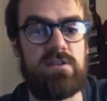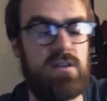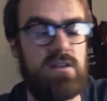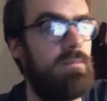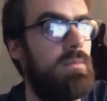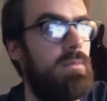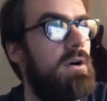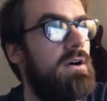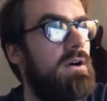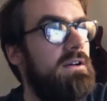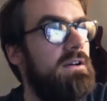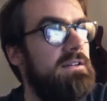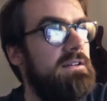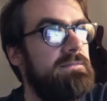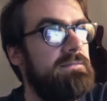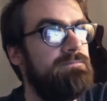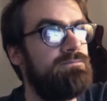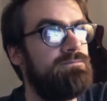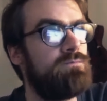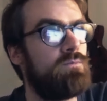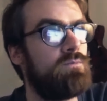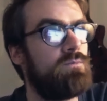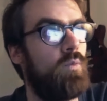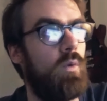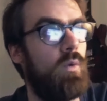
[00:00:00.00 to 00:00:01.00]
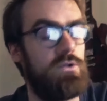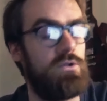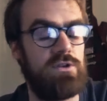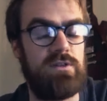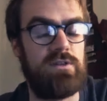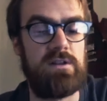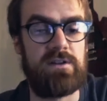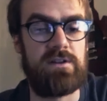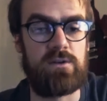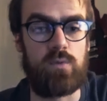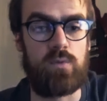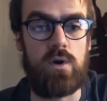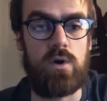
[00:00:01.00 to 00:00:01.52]
But when you're
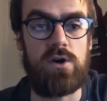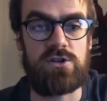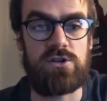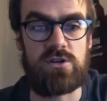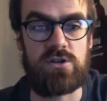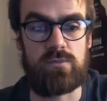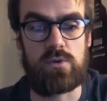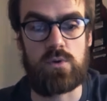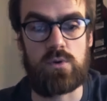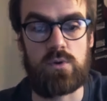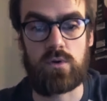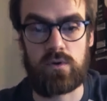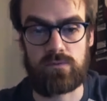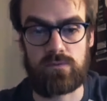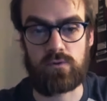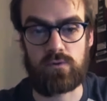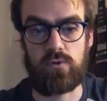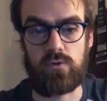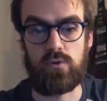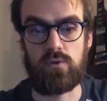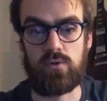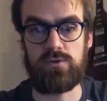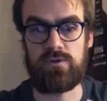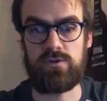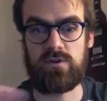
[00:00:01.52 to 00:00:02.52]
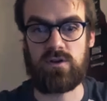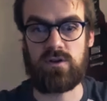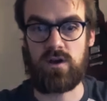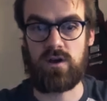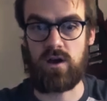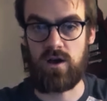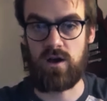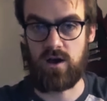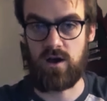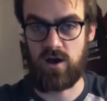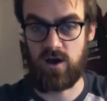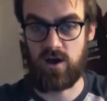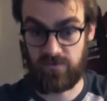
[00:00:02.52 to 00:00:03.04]
leading worship, you want to record
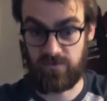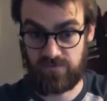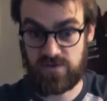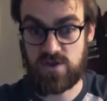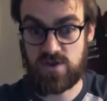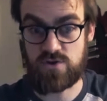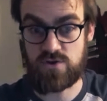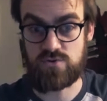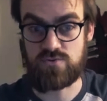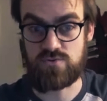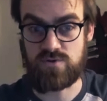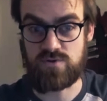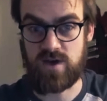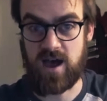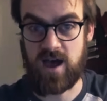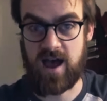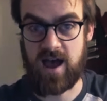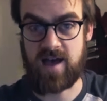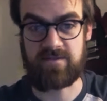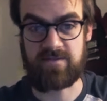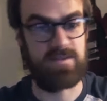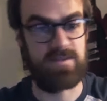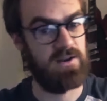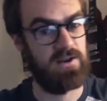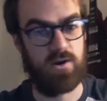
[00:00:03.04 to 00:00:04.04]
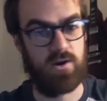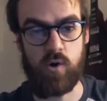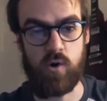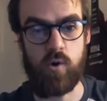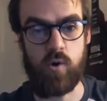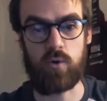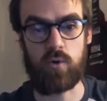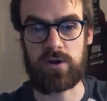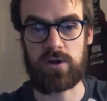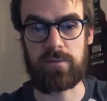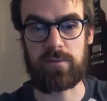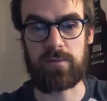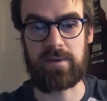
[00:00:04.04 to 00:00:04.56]
a few, and they're not all
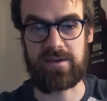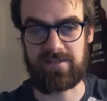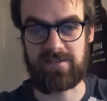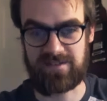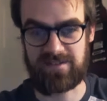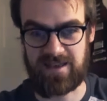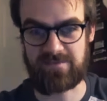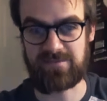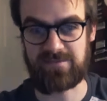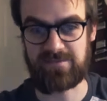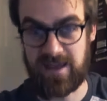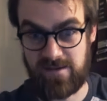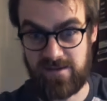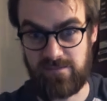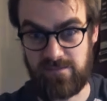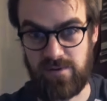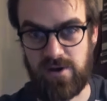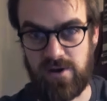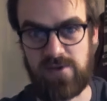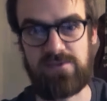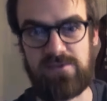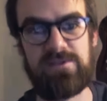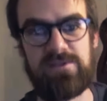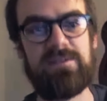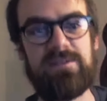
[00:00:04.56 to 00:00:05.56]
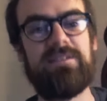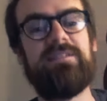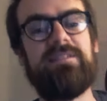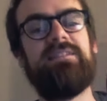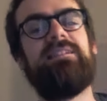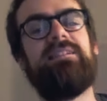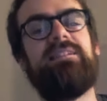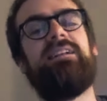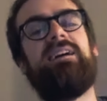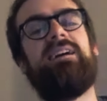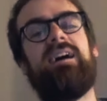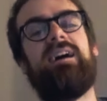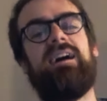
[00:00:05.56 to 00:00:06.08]
going to be at the same tempo.
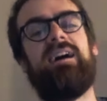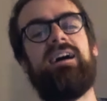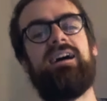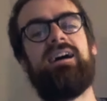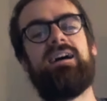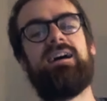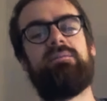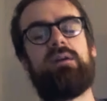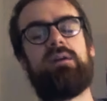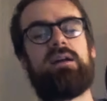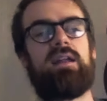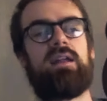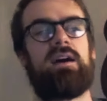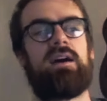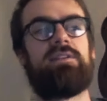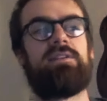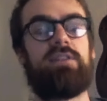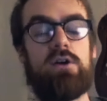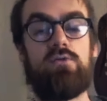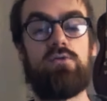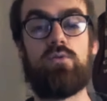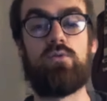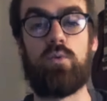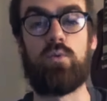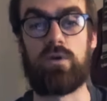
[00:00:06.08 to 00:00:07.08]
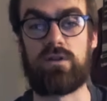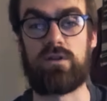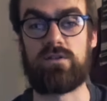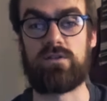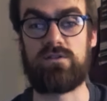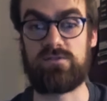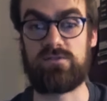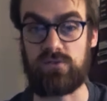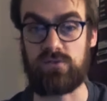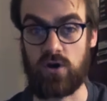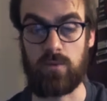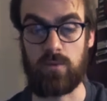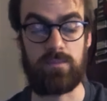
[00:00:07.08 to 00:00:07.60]
And I don't want to
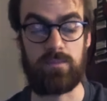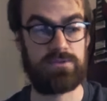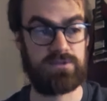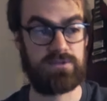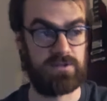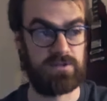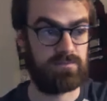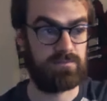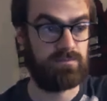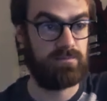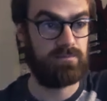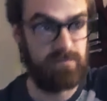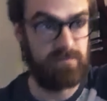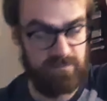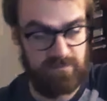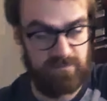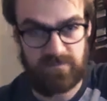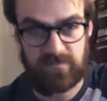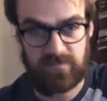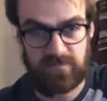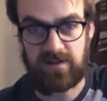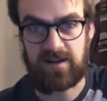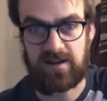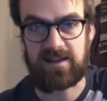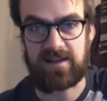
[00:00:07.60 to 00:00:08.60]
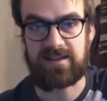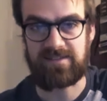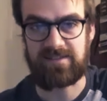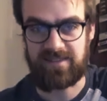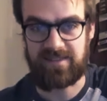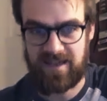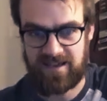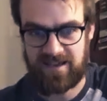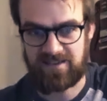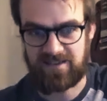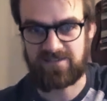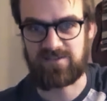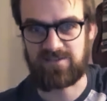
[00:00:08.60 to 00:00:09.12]
stop to click
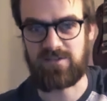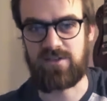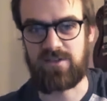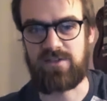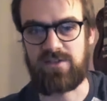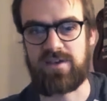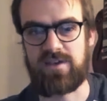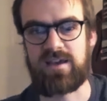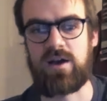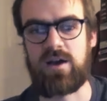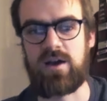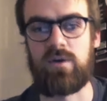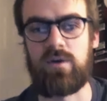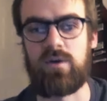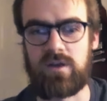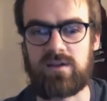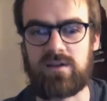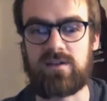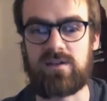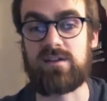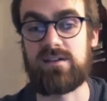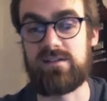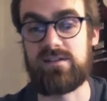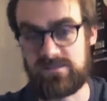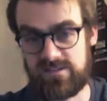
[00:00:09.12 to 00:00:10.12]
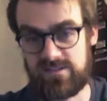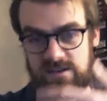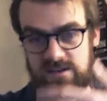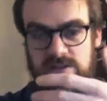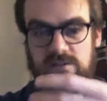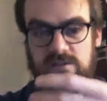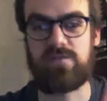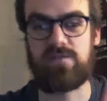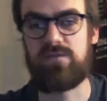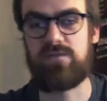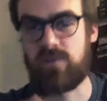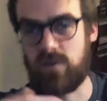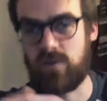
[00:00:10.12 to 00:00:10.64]
next on the thing. I want to continue the
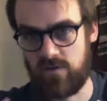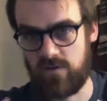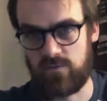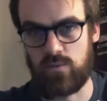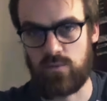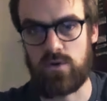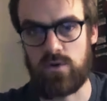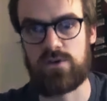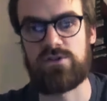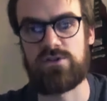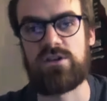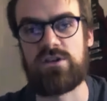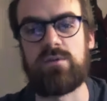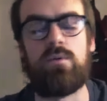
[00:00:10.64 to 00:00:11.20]
flow of worship.